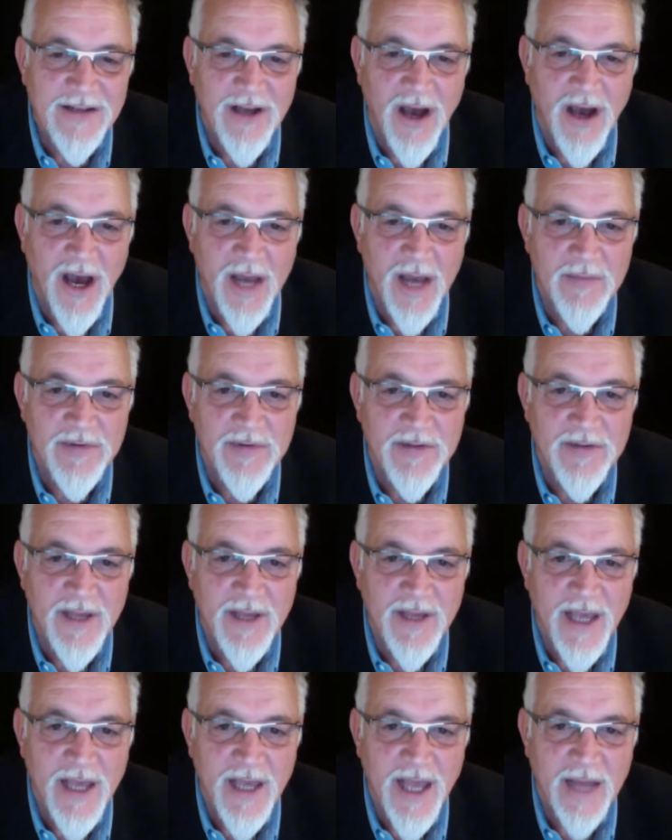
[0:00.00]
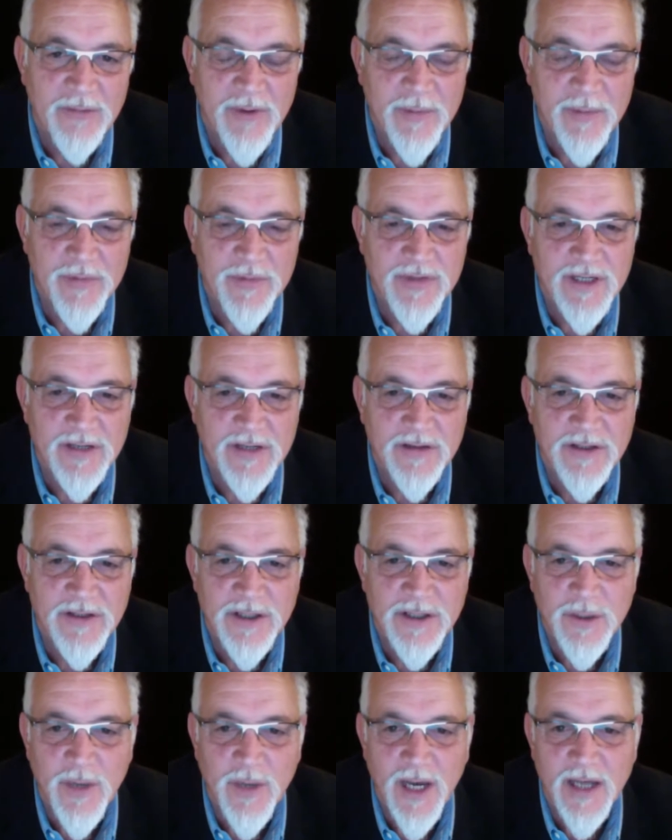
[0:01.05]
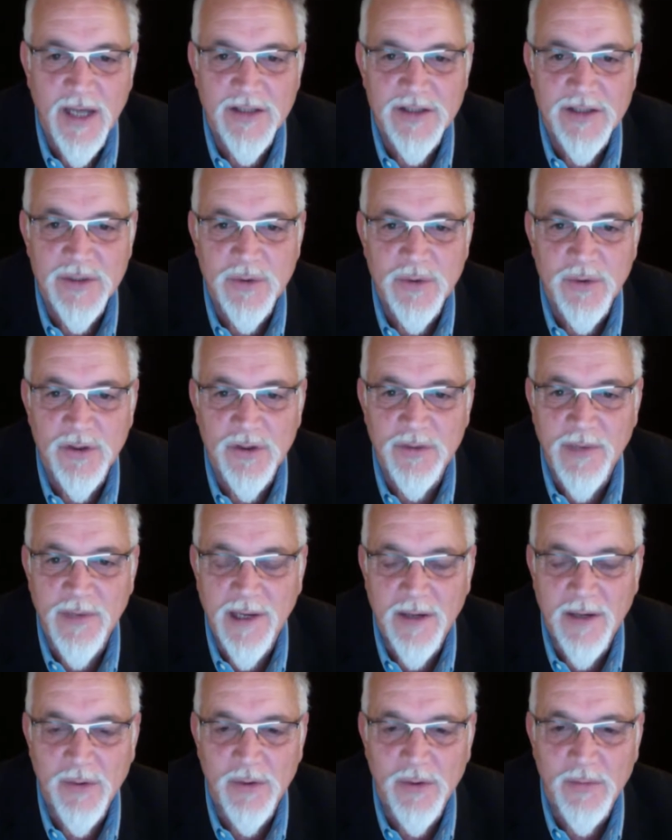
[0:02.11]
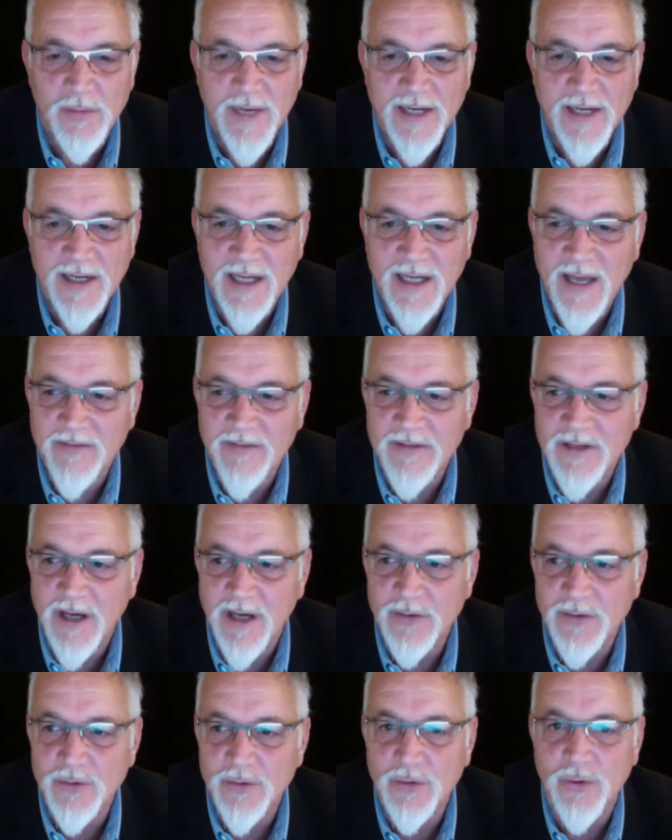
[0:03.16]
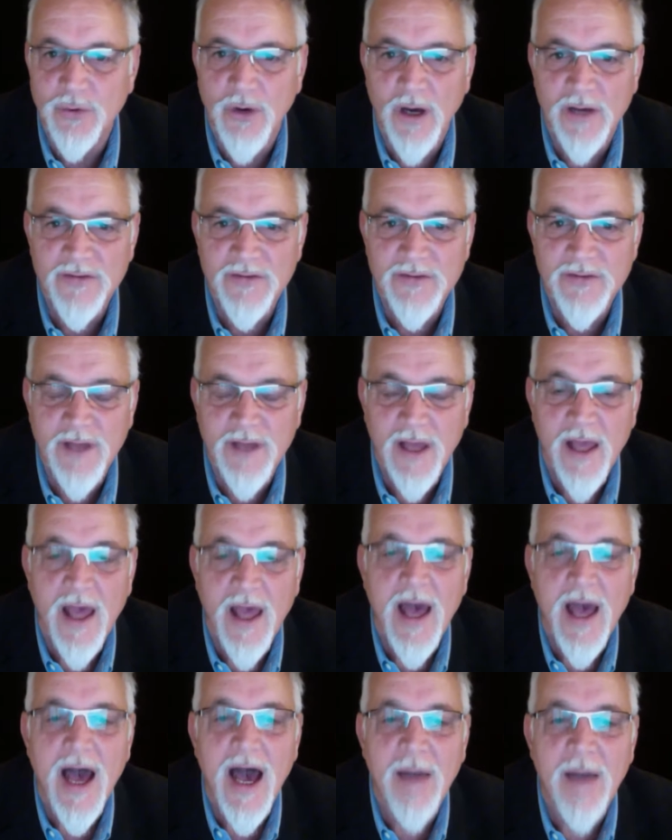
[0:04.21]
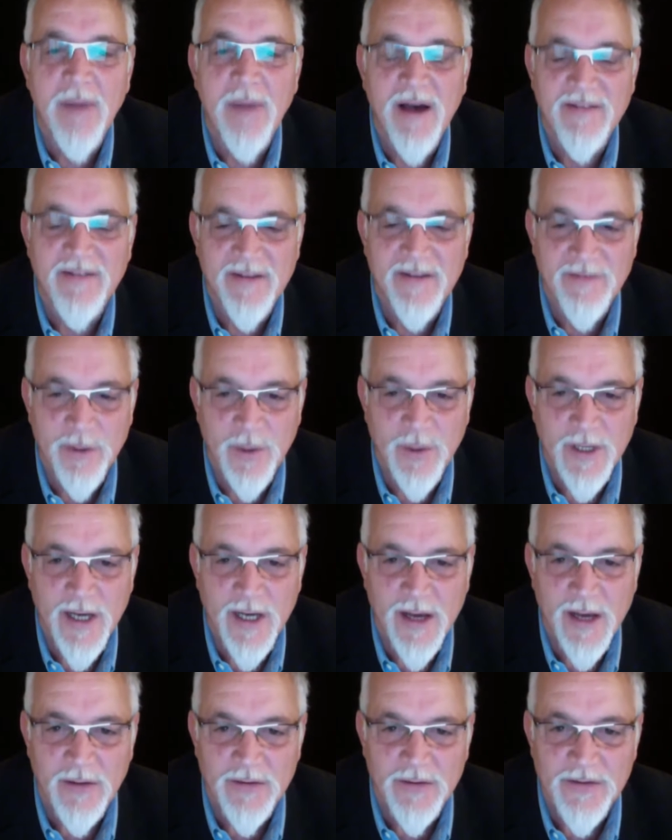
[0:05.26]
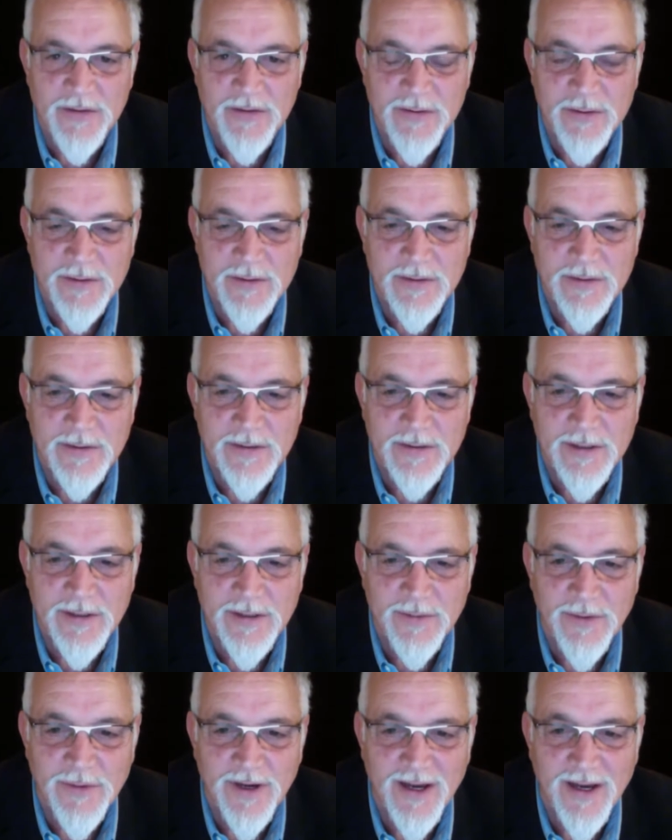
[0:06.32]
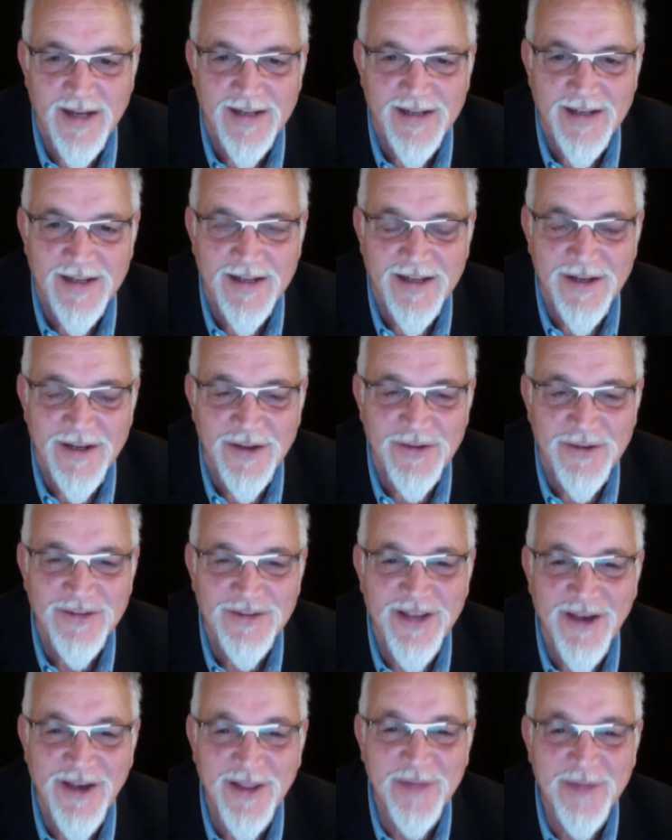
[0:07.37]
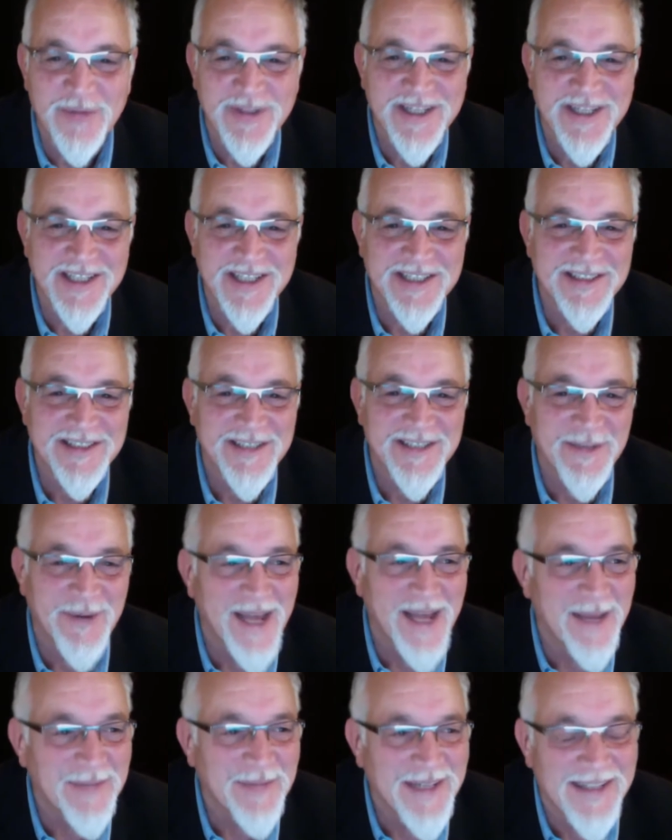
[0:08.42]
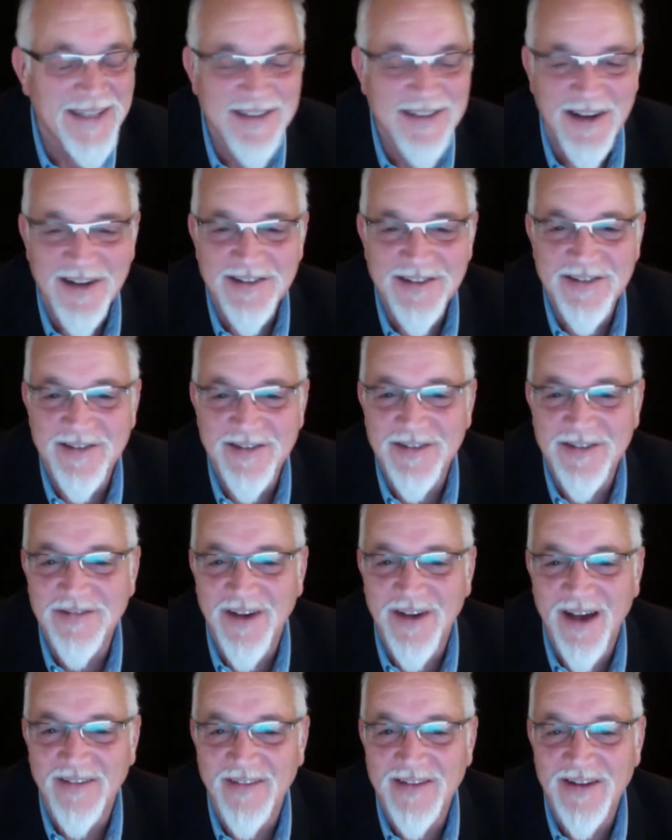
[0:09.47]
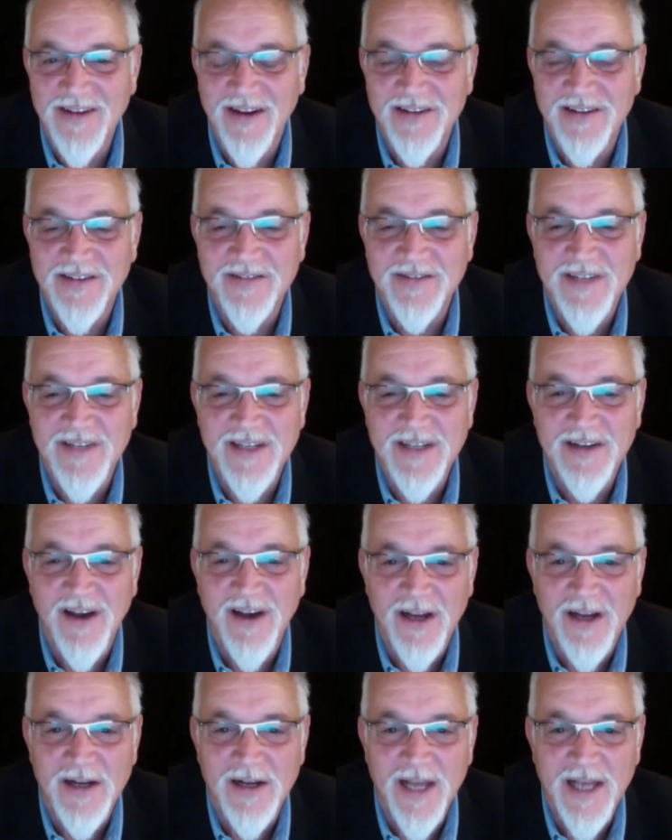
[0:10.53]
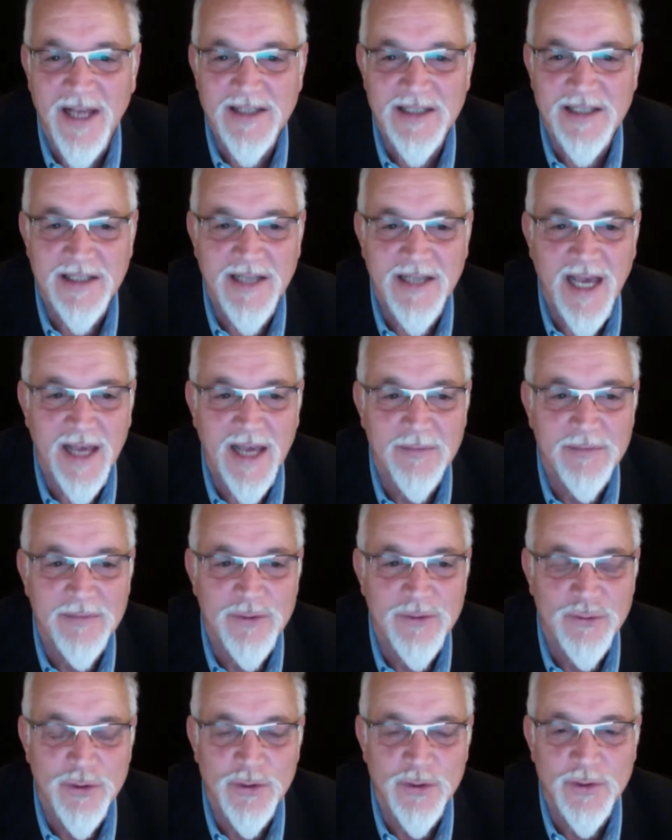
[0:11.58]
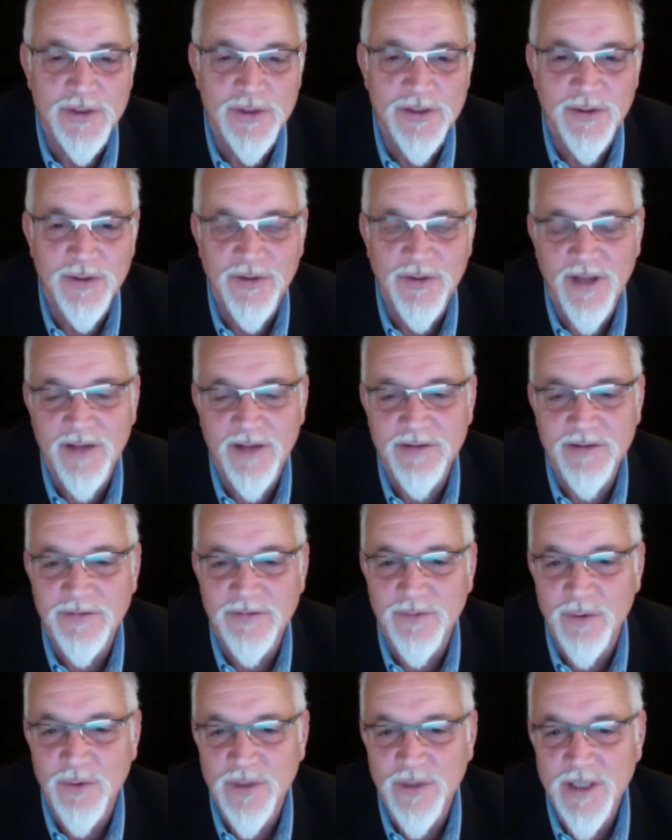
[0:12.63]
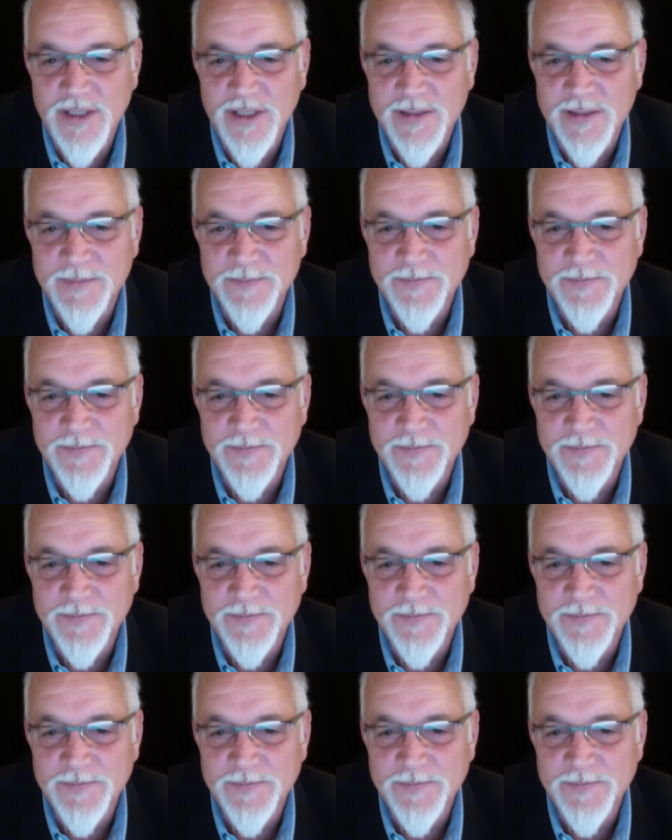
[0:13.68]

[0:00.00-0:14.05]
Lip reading: times and represented the new age, you automatically have the title Christ above everyone else, right? So the predictions that were happening in 1975 and 1979 actually came true in 2014.